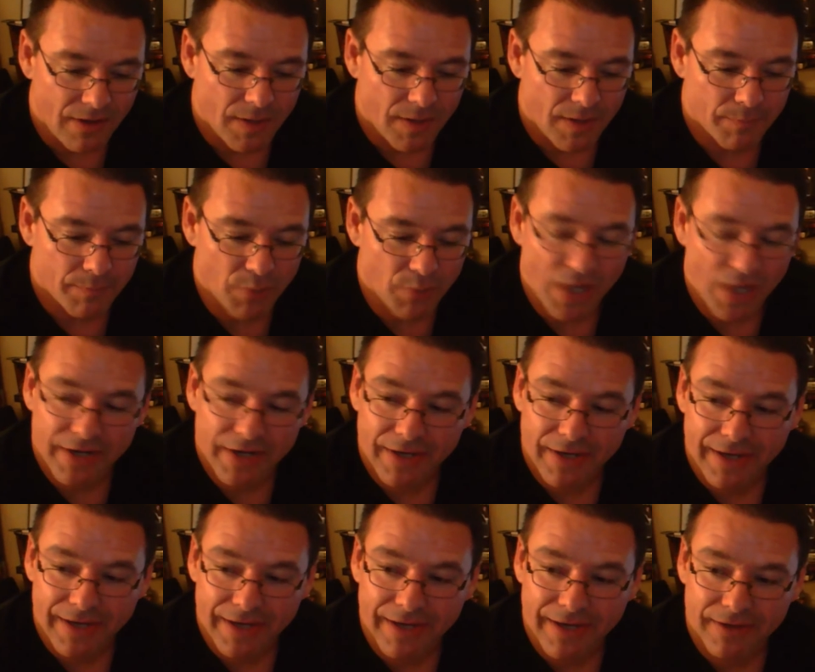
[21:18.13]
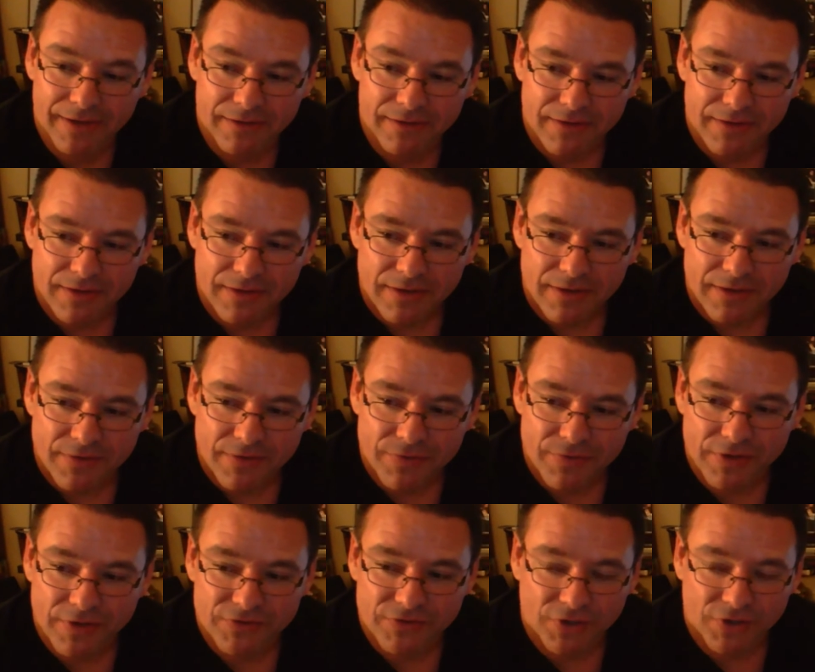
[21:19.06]
But
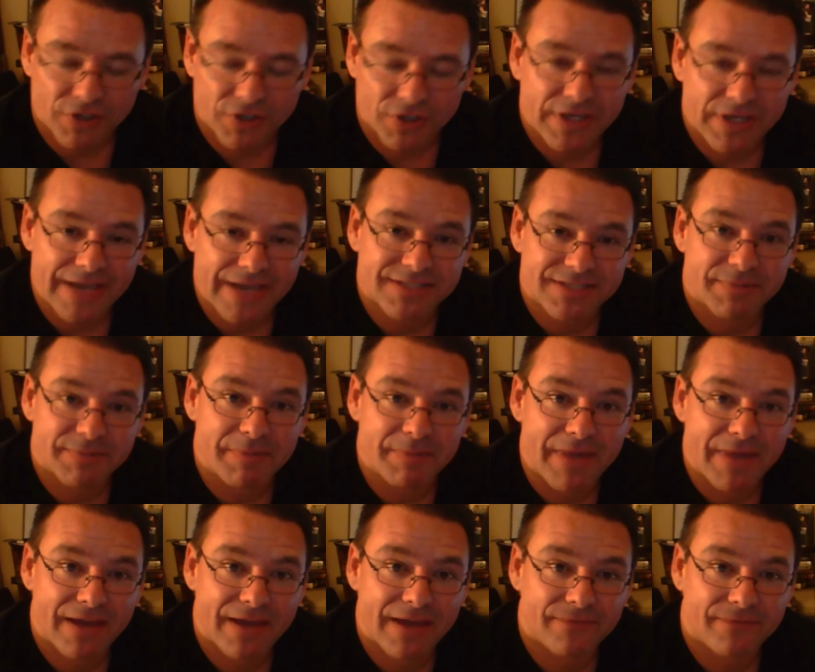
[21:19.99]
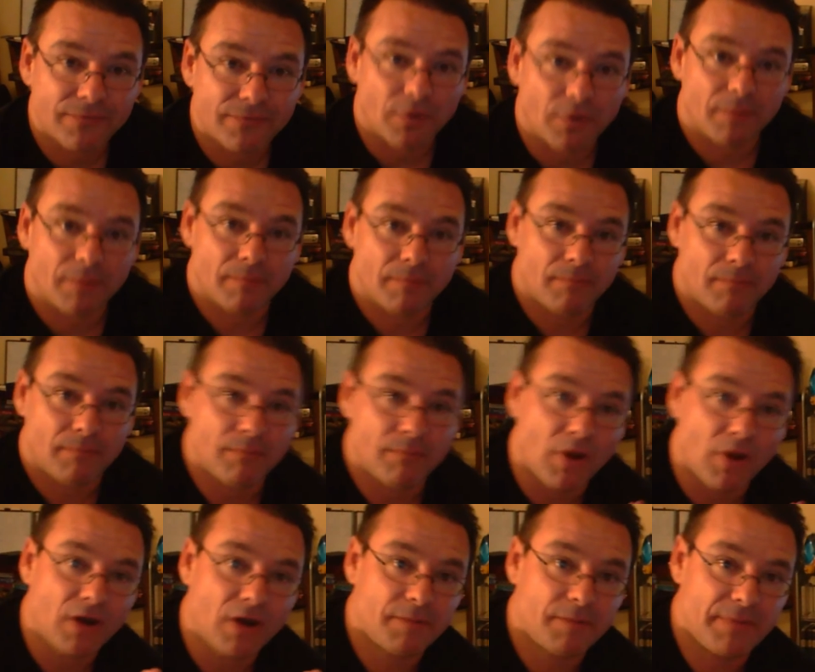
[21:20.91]
there's a good case to be made for
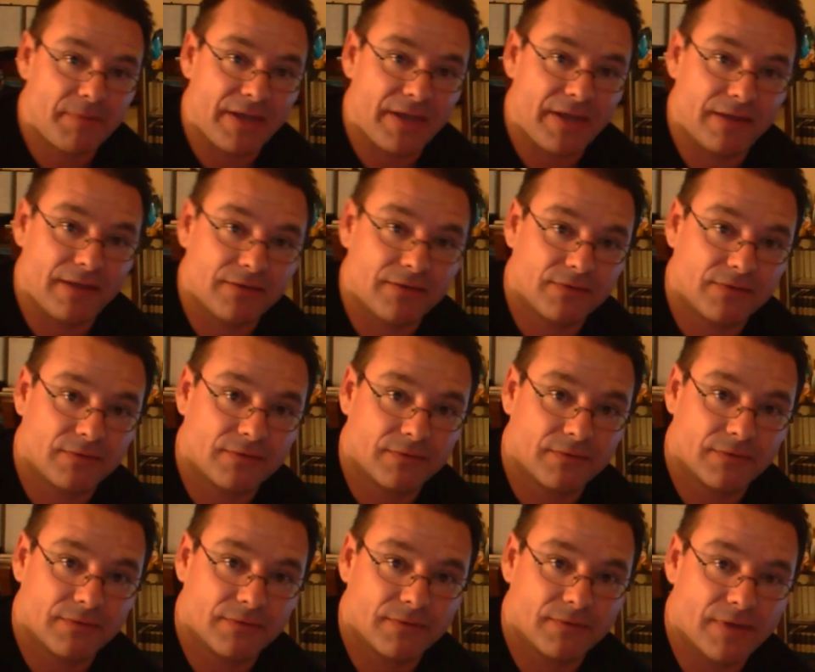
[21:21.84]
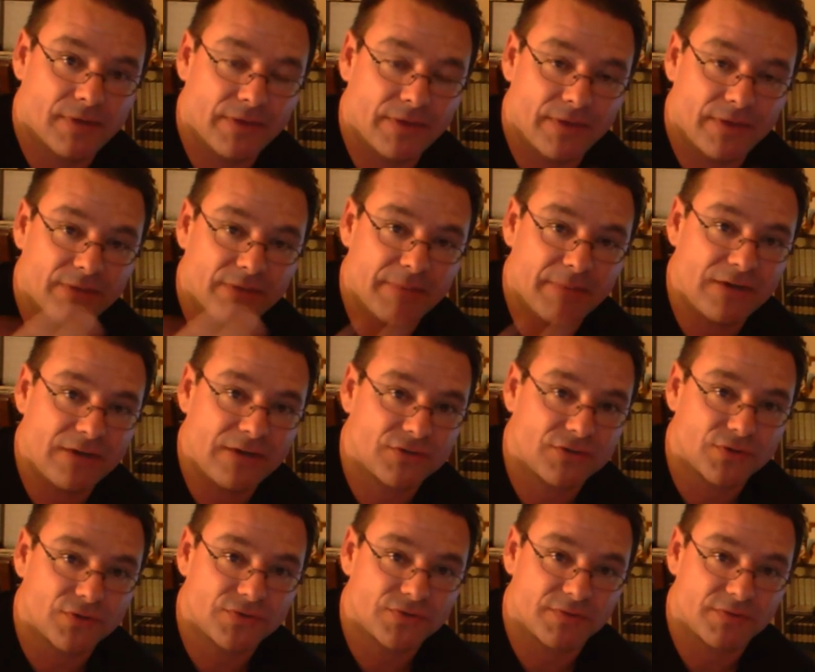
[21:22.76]
Mark being his major
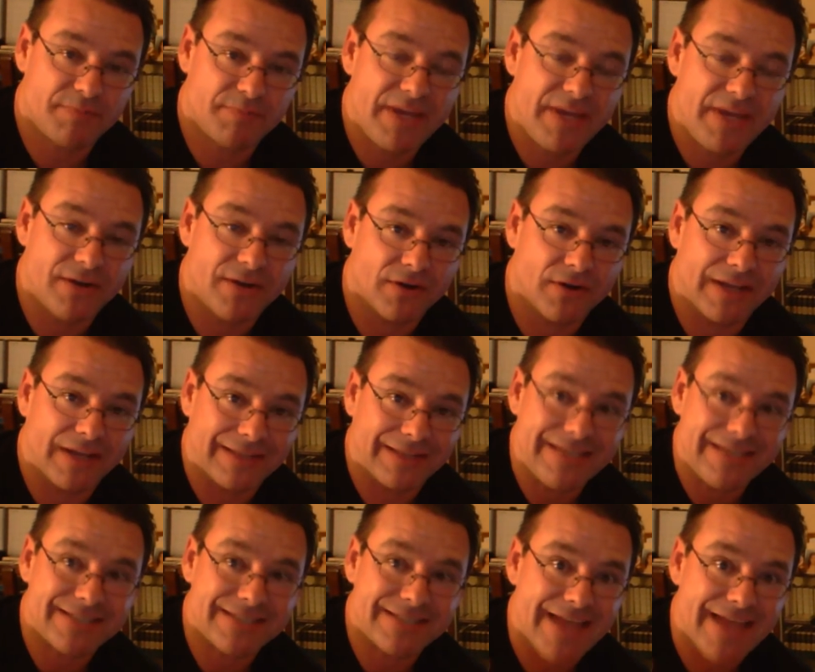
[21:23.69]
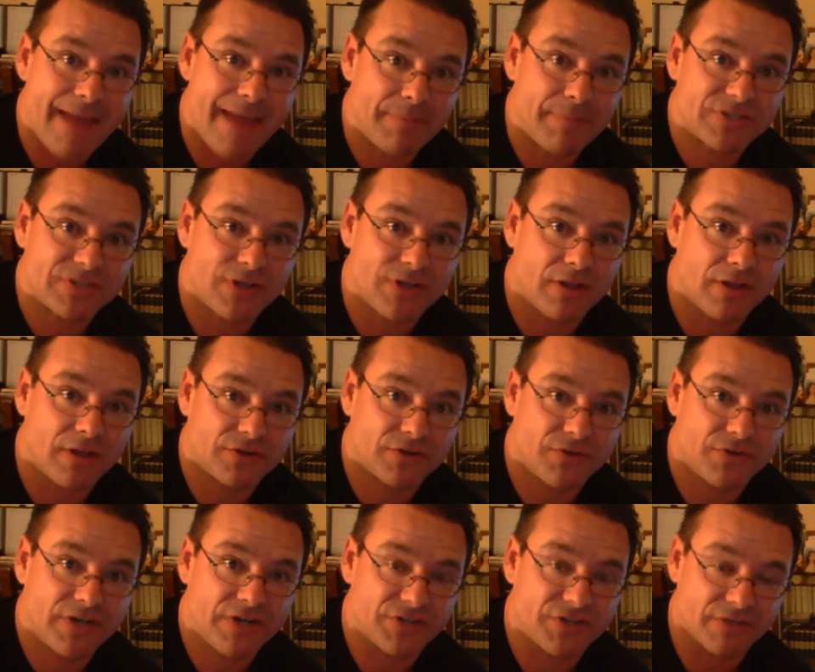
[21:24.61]
source with Peter, at least apostolic
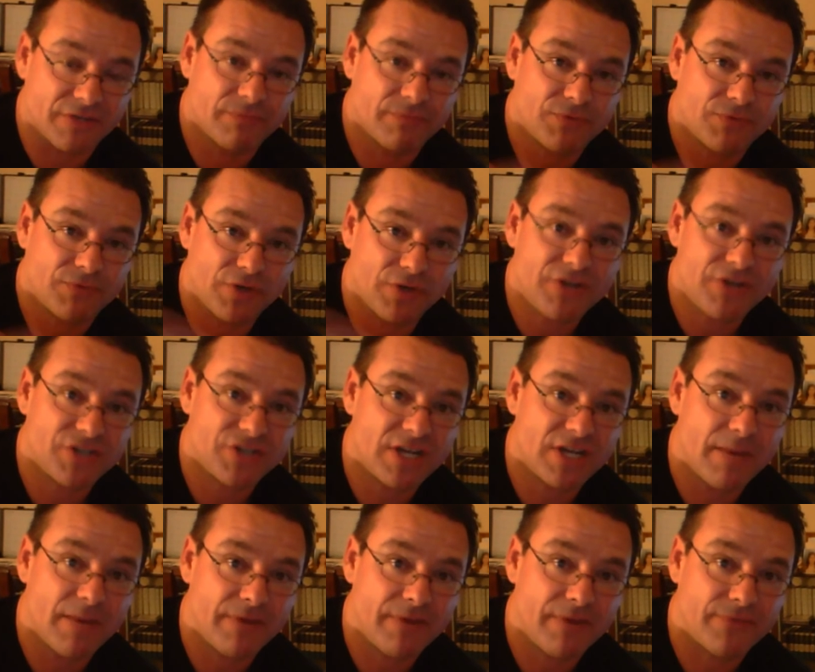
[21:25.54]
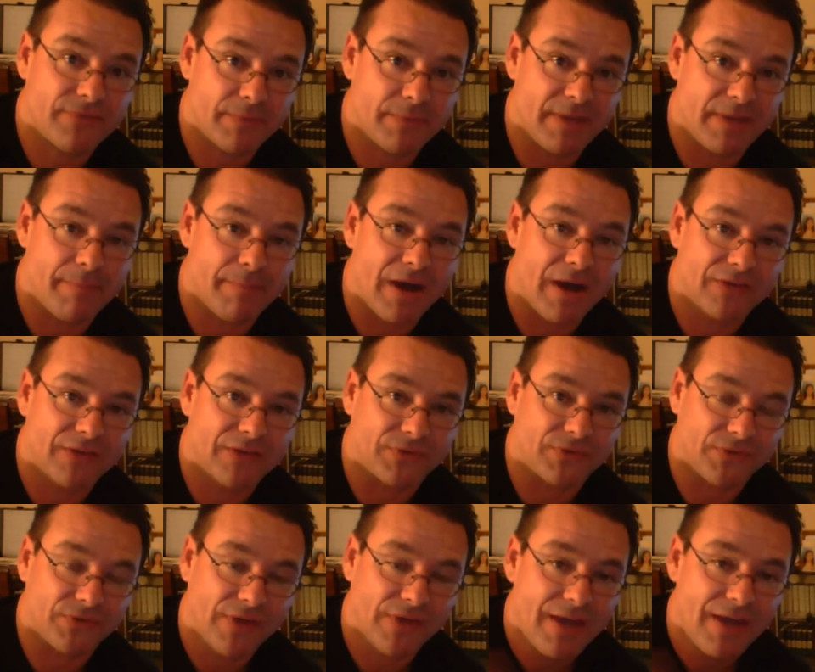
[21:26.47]
tradition coming from the
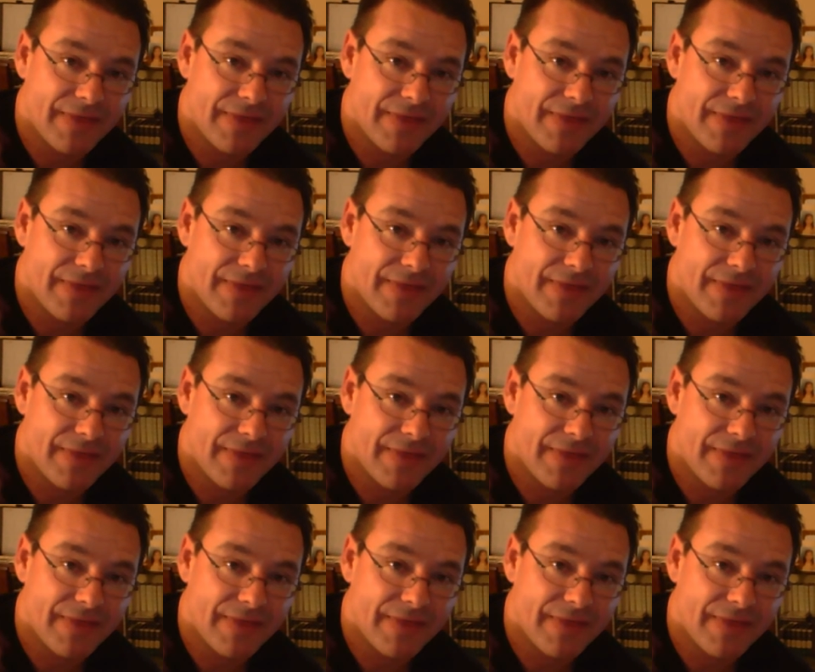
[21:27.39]
apostles.